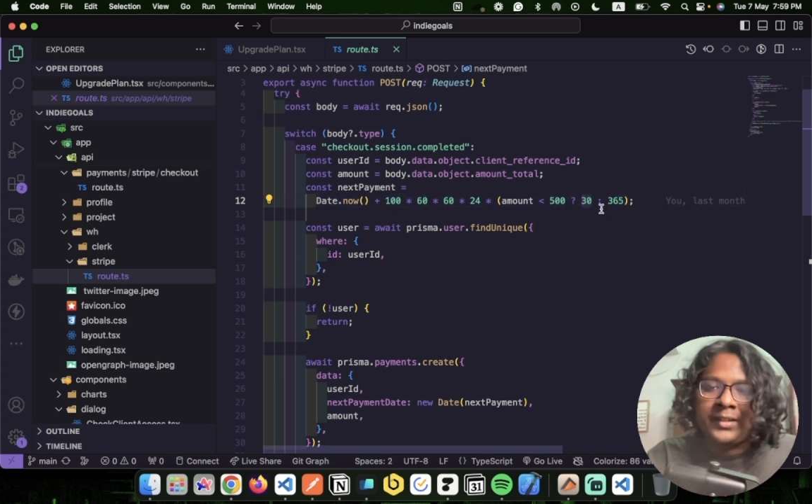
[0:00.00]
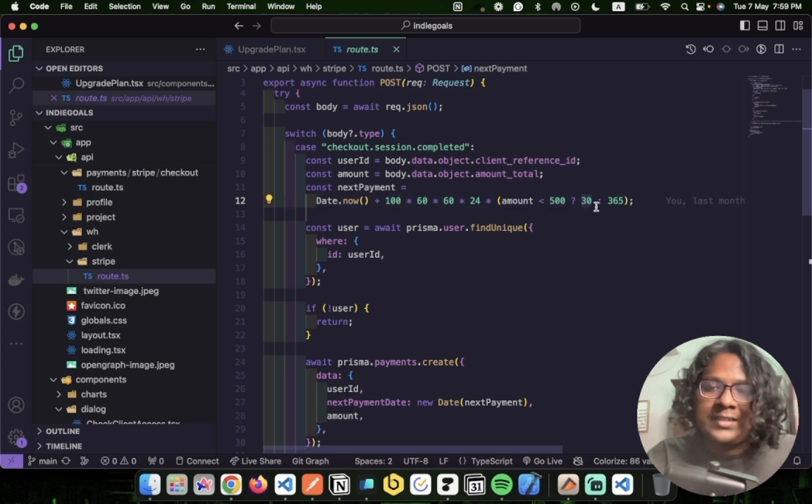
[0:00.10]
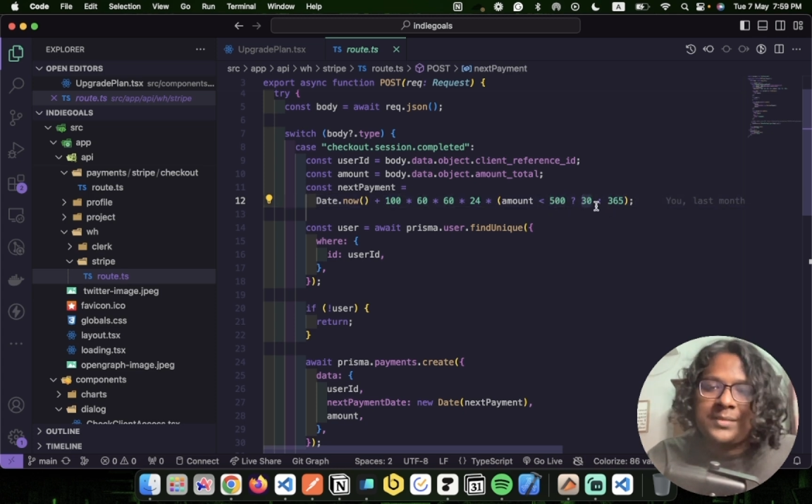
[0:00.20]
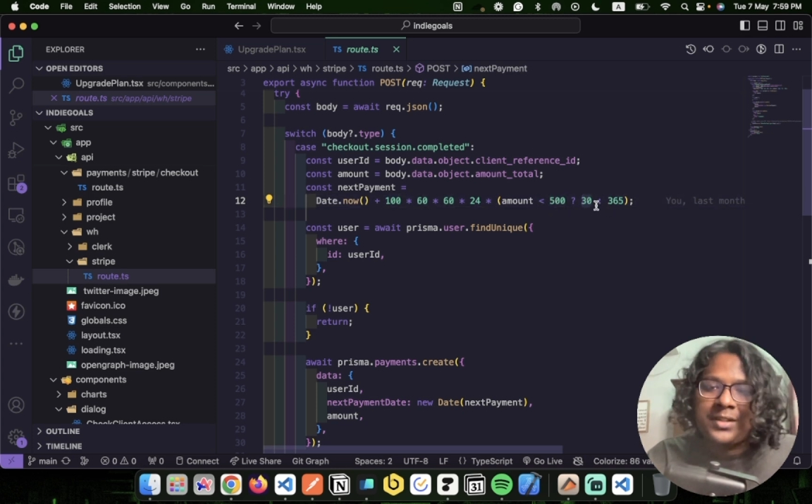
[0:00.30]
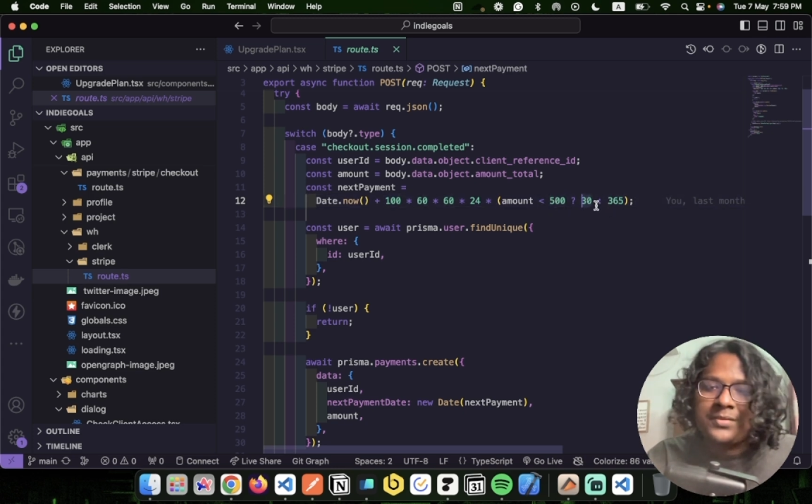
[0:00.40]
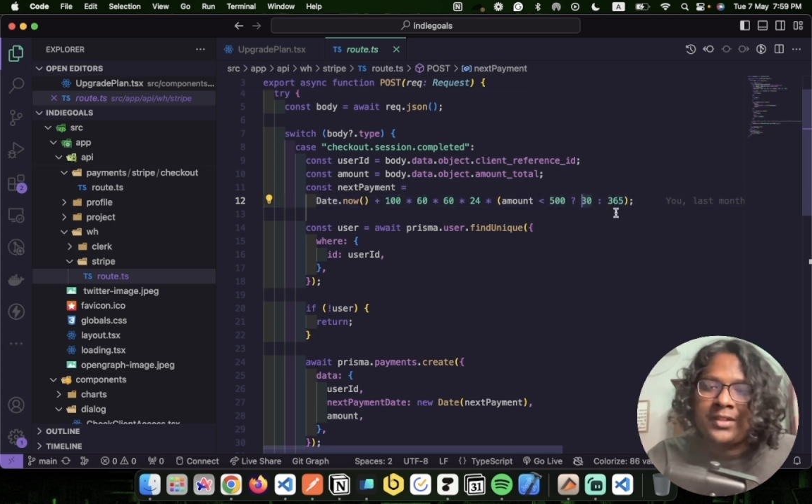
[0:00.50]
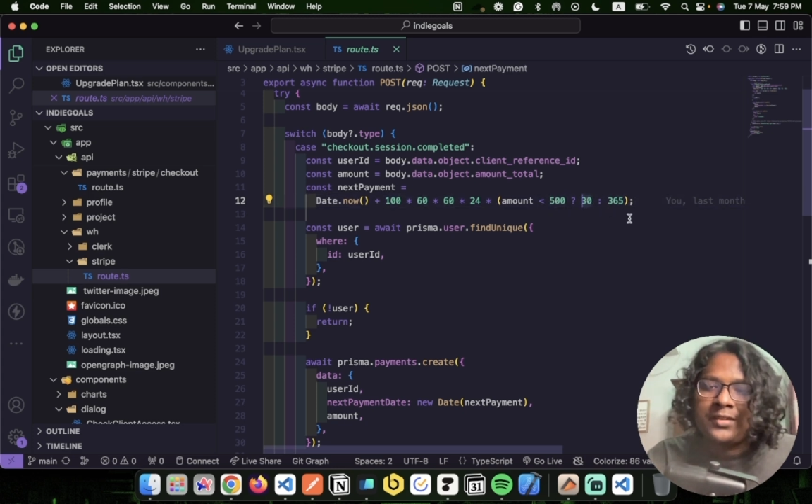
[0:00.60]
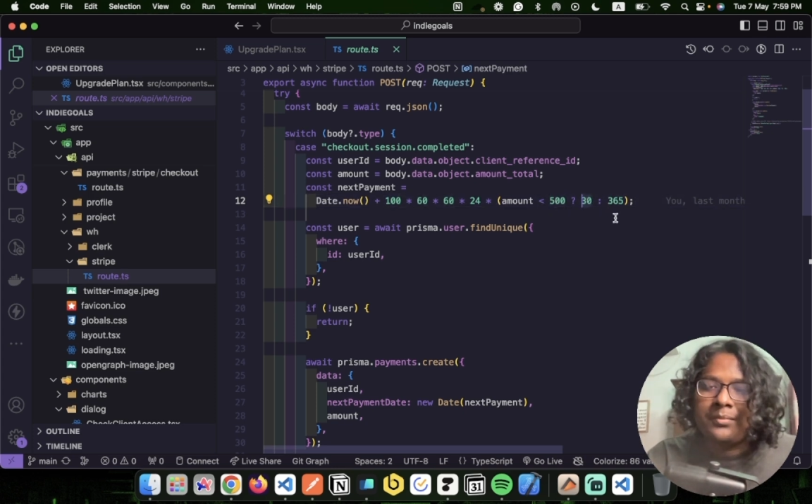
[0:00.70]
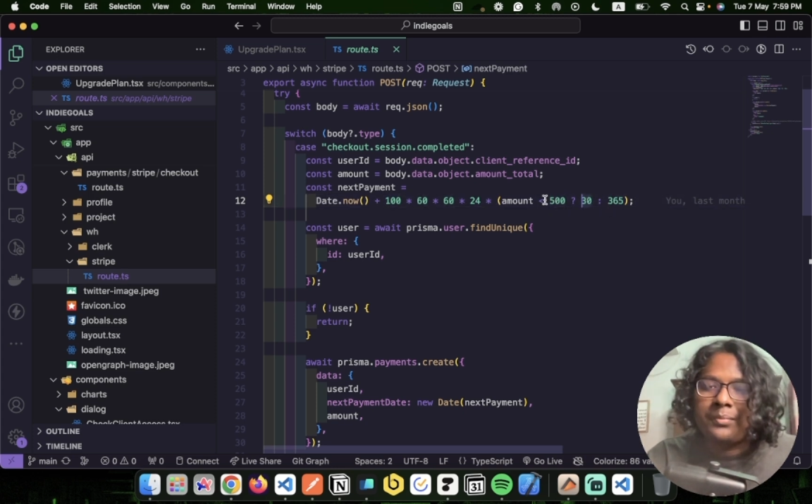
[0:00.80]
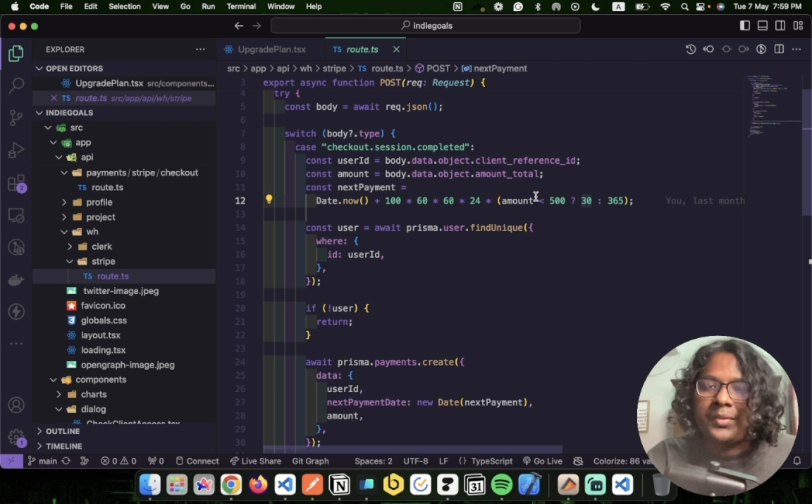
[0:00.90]

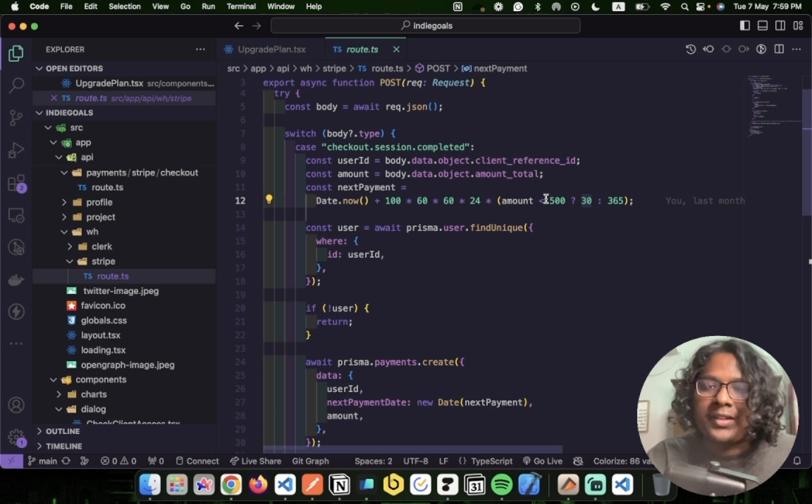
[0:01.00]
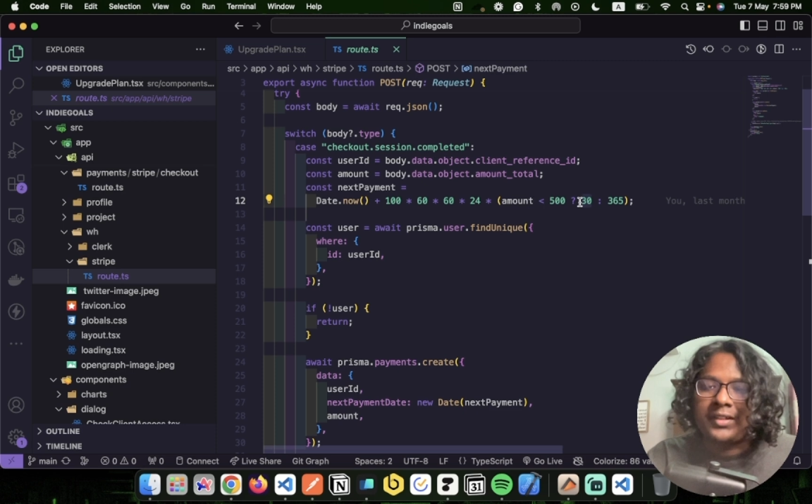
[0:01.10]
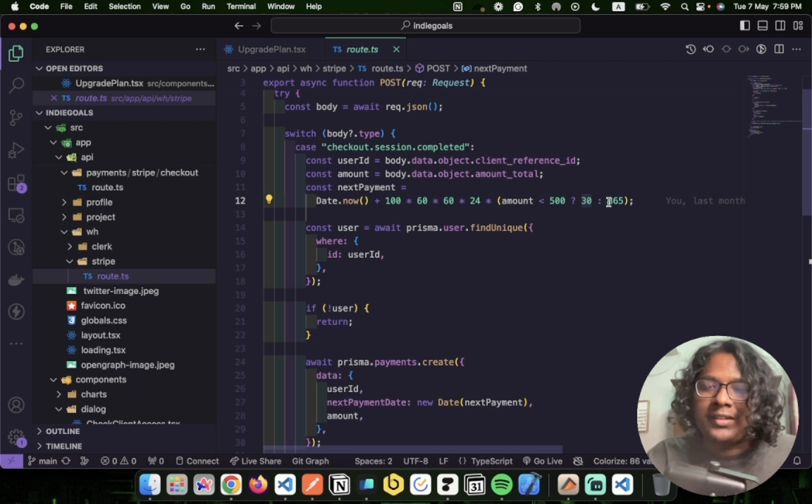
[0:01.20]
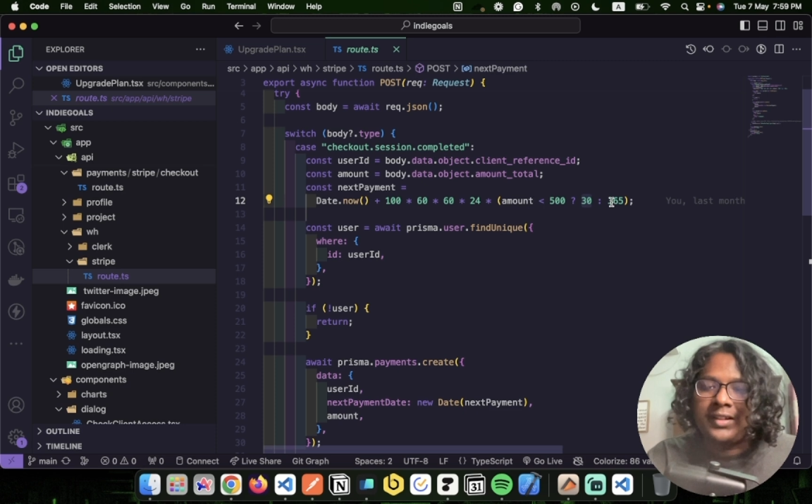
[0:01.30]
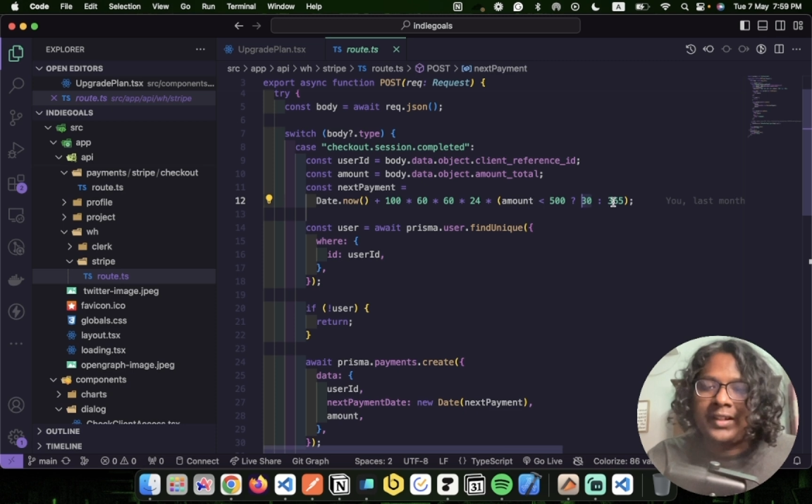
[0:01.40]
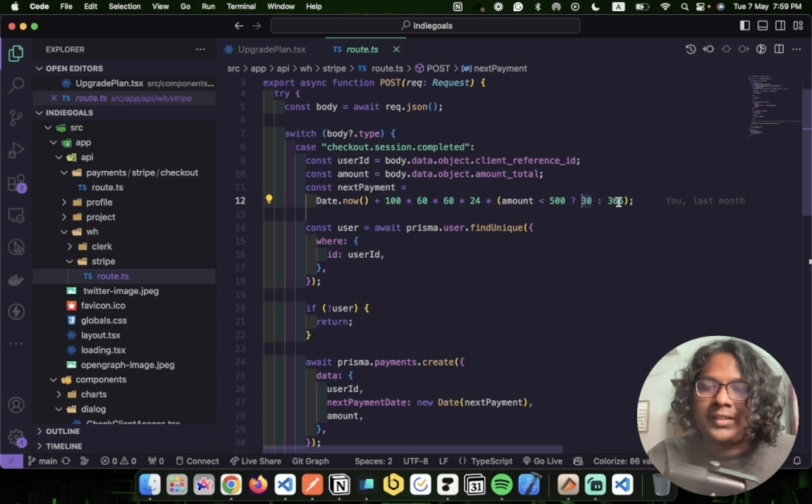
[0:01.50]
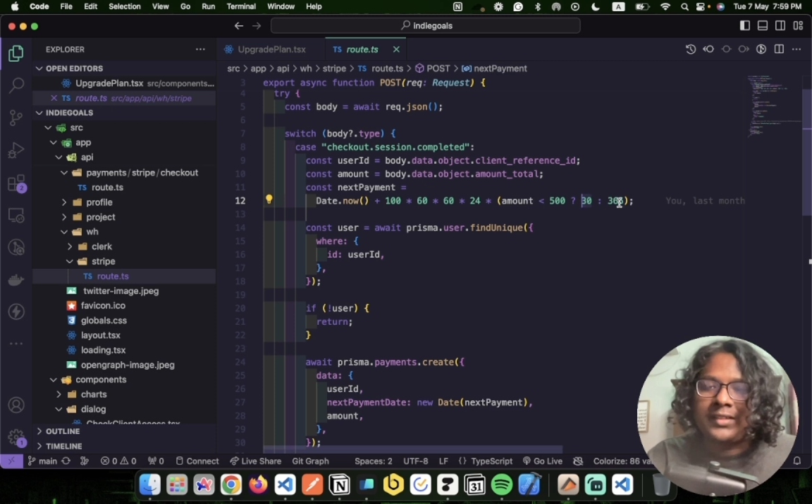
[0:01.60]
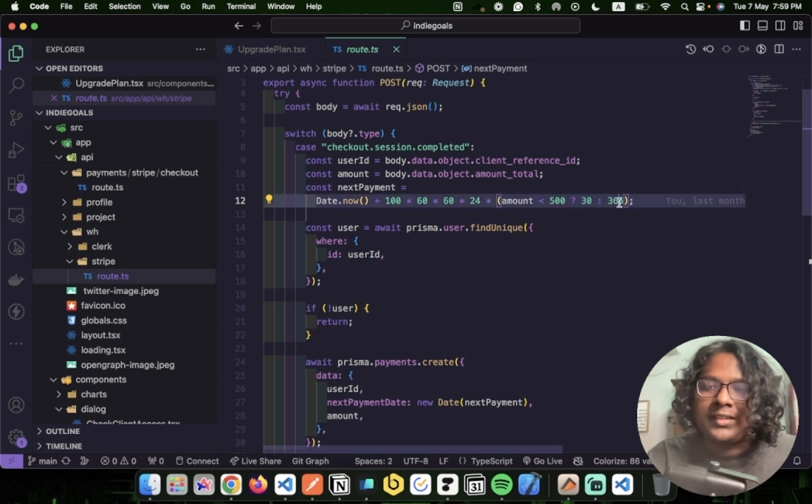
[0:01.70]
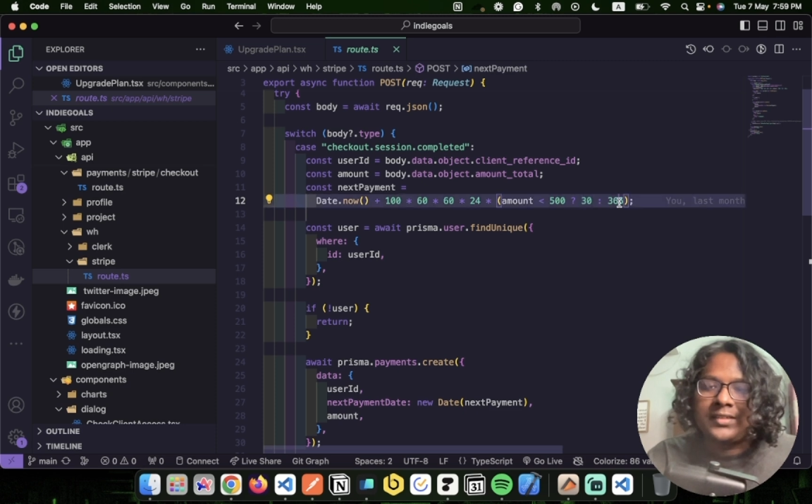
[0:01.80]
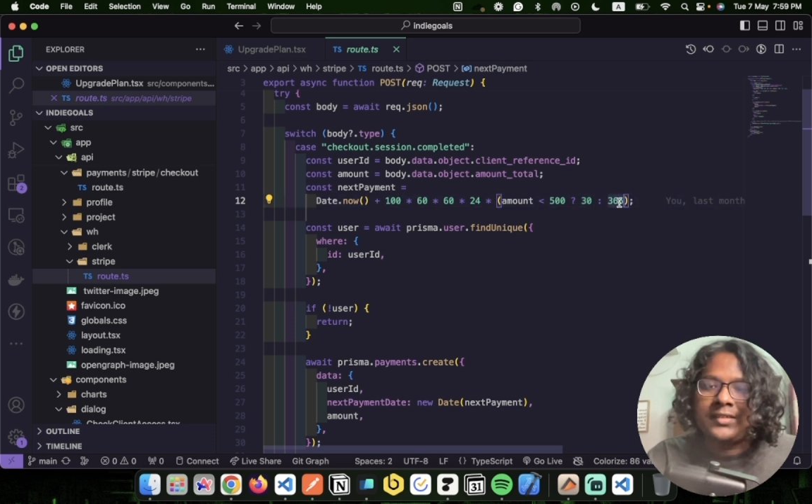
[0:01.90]
subscription, but
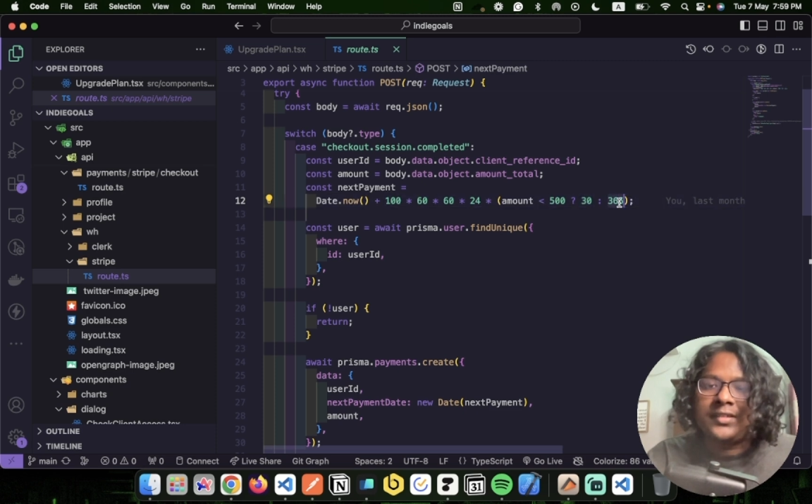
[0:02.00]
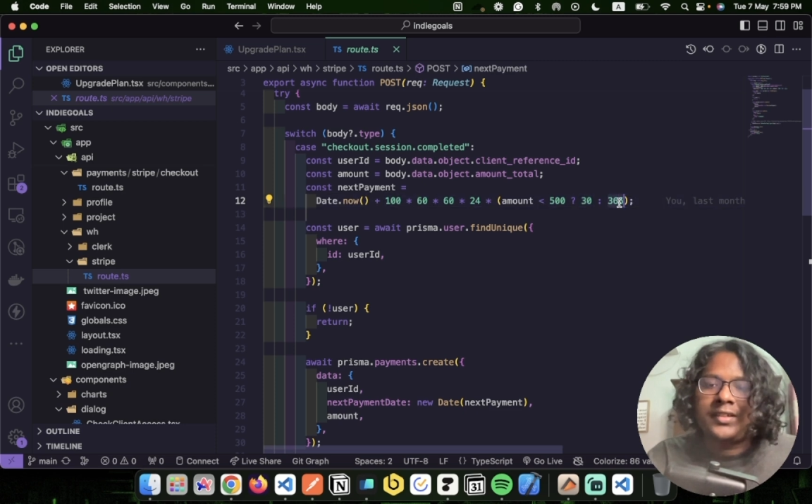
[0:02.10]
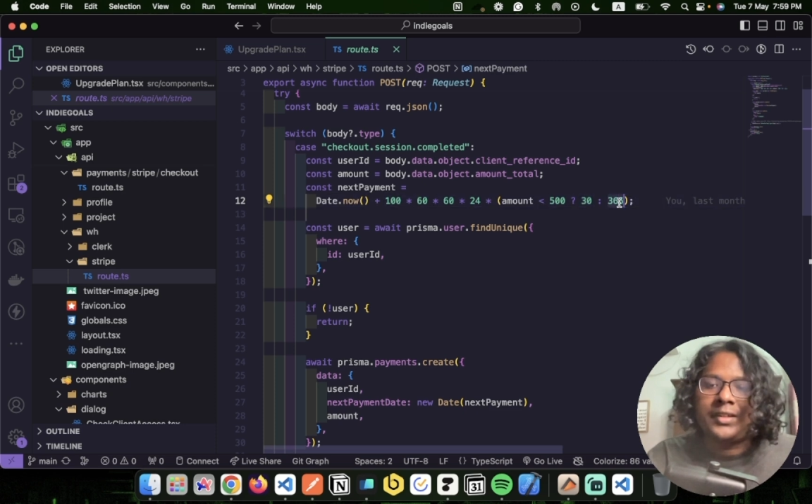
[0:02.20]
otherwise